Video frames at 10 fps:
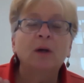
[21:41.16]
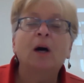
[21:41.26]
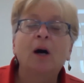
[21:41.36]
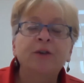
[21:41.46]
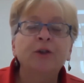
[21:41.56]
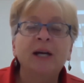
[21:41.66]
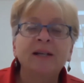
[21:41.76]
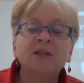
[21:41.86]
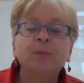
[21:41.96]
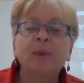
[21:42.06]

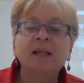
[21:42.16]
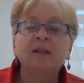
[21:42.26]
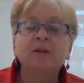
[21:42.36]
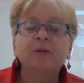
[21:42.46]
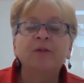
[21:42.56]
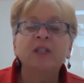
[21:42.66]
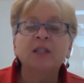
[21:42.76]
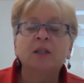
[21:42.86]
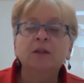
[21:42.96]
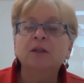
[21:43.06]
underestimated the physical